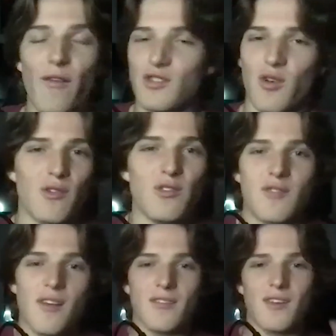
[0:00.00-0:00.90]
So
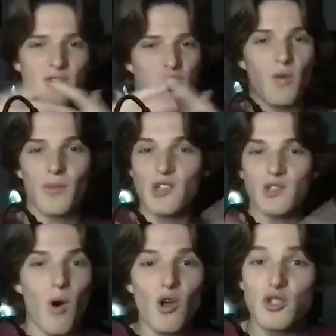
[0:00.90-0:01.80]
there's
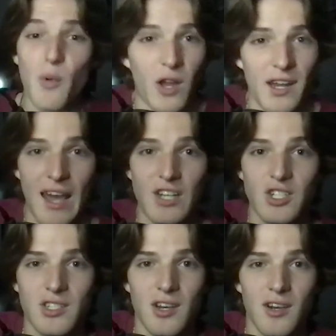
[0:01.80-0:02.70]
multiple connections here.